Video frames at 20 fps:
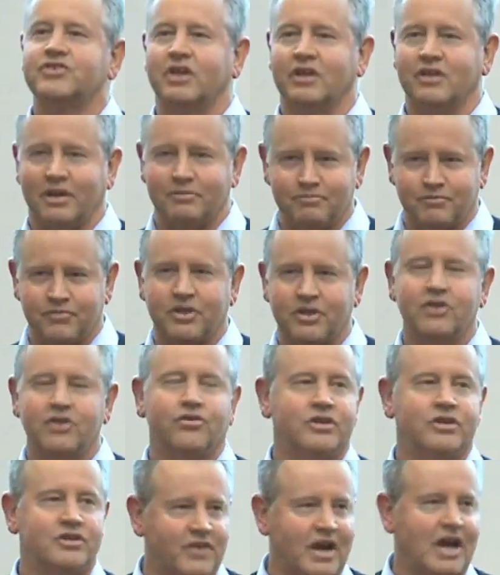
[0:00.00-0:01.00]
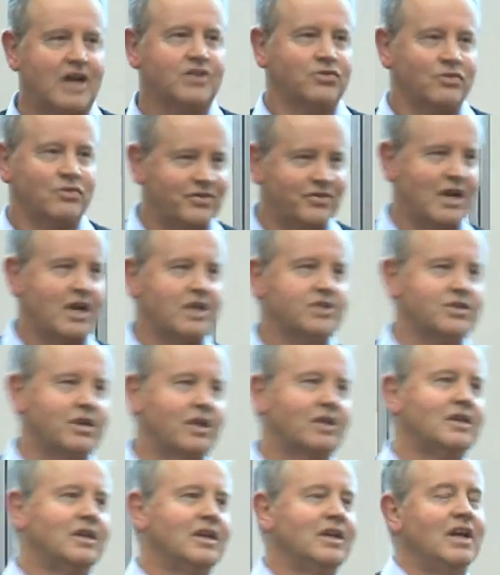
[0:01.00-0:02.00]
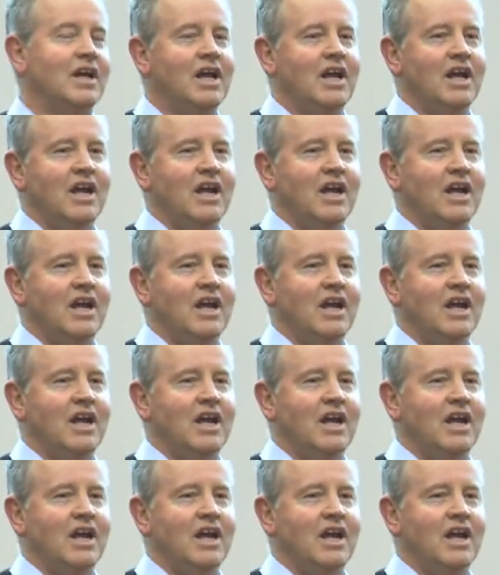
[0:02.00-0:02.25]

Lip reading: And so they increased faster and faster